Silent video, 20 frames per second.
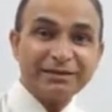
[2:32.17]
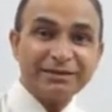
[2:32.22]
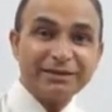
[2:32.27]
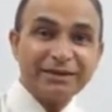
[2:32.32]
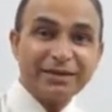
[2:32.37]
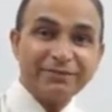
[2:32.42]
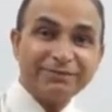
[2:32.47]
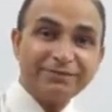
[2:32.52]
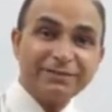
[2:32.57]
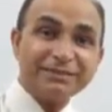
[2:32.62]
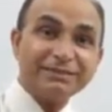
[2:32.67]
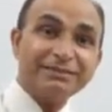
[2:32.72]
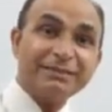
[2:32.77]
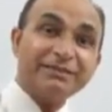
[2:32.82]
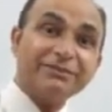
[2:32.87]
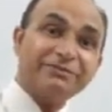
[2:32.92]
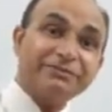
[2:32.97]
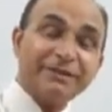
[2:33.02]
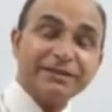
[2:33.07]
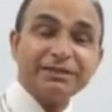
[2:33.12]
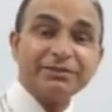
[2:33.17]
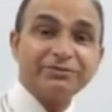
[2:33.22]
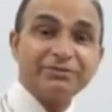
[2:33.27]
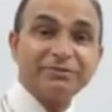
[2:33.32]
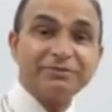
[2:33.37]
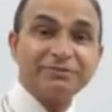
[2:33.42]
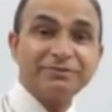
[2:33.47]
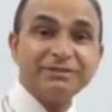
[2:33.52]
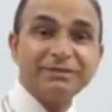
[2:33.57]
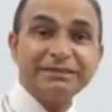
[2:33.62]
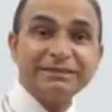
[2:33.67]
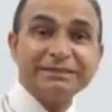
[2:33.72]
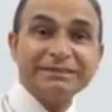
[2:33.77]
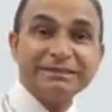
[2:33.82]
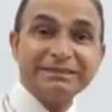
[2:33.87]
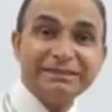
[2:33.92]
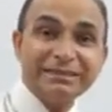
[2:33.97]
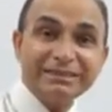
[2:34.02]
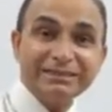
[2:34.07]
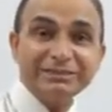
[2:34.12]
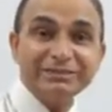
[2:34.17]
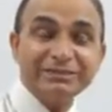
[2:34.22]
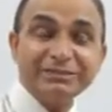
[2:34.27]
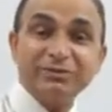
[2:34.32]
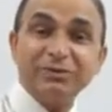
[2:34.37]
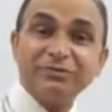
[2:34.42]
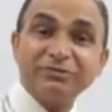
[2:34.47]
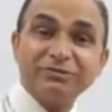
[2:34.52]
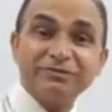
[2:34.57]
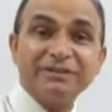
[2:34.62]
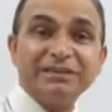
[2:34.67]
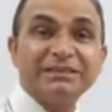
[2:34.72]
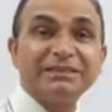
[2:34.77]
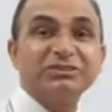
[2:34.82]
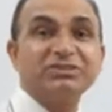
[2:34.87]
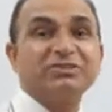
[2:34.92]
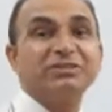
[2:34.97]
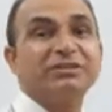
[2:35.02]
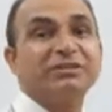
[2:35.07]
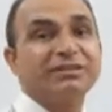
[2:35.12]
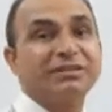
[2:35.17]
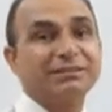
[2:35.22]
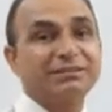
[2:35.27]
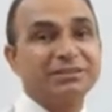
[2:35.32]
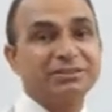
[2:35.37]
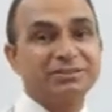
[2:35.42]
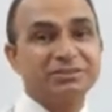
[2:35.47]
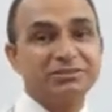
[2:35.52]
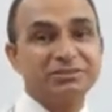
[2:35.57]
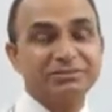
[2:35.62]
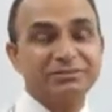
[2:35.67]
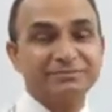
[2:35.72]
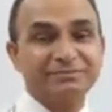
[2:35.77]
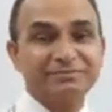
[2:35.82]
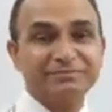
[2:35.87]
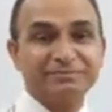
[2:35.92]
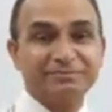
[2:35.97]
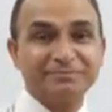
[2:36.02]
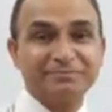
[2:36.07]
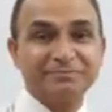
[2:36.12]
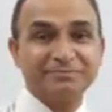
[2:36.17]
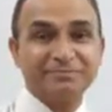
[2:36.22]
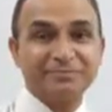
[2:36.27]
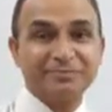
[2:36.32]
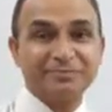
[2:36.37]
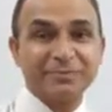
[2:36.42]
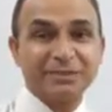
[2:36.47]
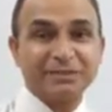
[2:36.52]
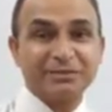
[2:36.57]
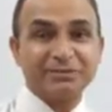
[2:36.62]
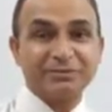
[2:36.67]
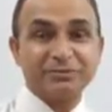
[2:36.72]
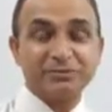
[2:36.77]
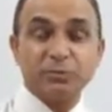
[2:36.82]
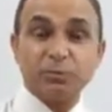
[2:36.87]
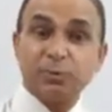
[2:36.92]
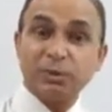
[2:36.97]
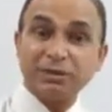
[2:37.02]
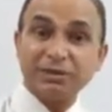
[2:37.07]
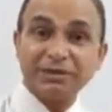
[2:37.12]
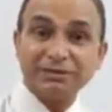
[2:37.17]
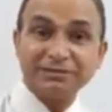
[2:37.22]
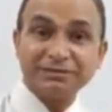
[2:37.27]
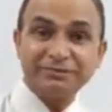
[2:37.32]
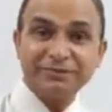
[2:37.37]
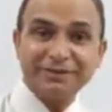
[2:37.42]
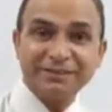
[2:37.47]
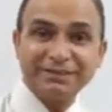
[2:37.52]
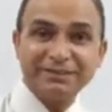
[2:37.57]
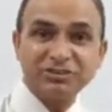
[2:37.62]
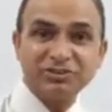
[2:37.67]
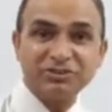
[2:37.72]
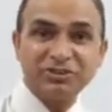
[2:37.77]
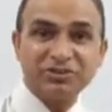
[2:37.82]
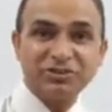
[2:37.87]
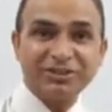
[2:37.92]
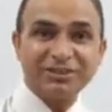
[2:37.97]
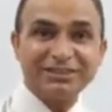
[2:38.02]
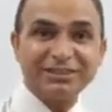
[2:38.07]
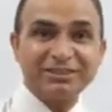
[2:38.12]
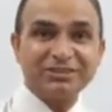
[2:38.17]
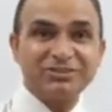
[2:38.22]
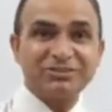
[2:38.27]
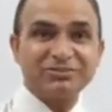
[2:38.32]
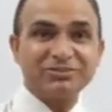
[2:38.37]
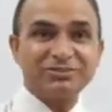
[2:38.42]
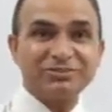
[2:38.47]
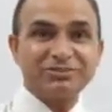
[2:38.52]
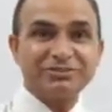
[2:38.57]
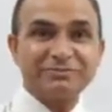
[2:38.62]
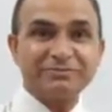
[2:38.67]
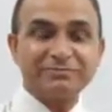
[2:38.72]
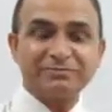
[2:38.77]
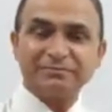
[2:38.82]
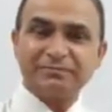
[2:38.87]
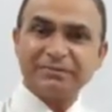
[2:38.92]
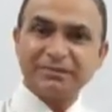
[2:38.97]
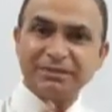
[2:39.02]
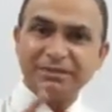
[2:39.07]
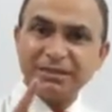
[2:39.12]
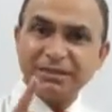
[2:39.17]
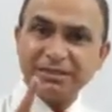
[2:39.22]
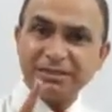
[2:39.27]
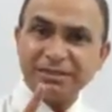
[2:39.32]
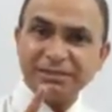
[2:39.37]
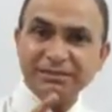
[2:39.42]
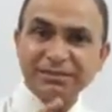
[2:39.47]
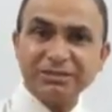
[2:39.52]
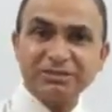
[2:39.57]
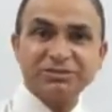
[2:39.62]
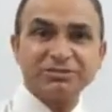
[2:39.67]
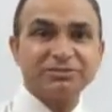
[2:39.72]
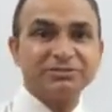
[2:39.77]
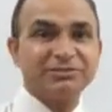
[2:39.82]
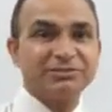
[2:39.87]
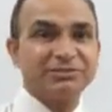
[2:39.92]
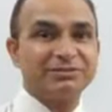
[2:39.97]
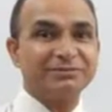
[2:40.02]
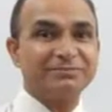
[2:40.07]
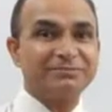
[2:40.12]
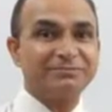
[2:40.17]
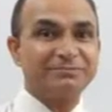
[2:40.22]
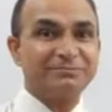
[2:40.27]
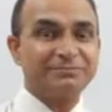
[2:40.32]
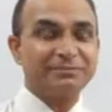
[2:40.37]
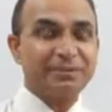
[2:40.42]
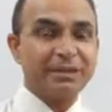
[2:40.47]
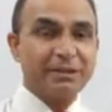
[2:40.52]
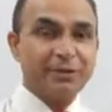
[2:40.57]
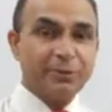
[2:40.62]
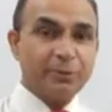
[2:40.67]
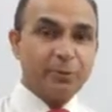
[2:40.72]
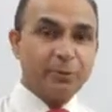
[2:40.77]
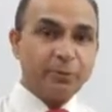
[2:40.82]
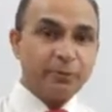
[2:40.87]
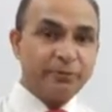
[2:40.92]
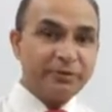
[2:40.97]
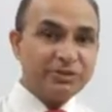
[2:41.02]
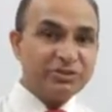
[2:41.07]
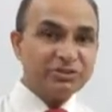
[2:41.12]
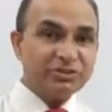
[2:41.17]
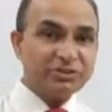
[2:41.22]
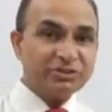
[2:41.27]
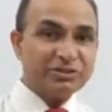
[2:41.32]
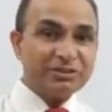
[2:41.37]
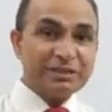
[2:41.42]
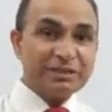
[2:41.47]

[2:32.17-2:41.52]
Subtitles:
after the effect of these non-financial transactions. So what are the financial transactions? The transactions which